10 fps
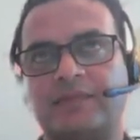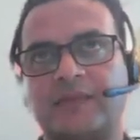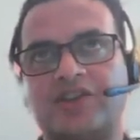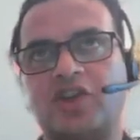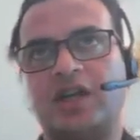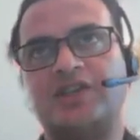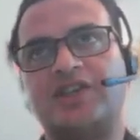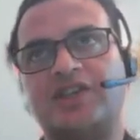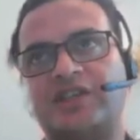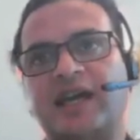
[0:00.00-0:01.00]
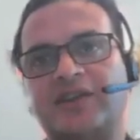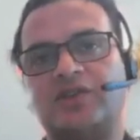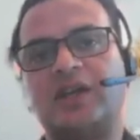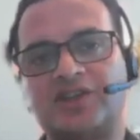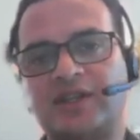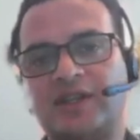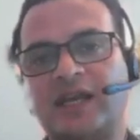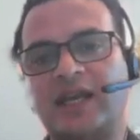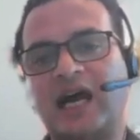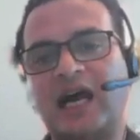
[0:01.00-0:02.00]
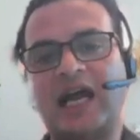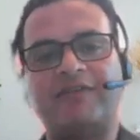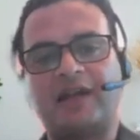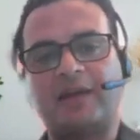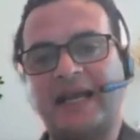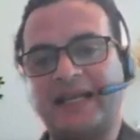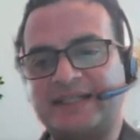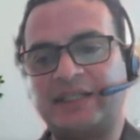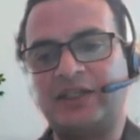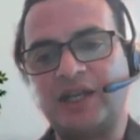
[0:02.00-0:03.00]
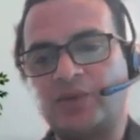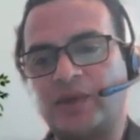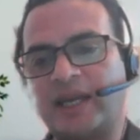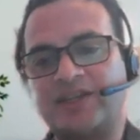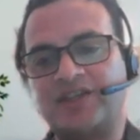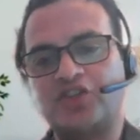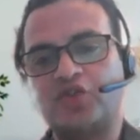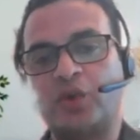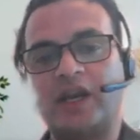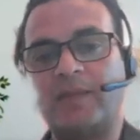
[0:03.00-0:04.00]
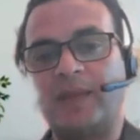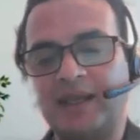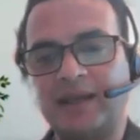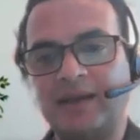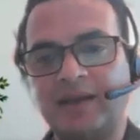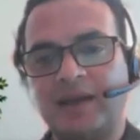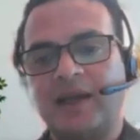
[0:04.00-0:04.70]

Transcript: it's not just an isolation that I have capacity today, so I can just go ahead and make it.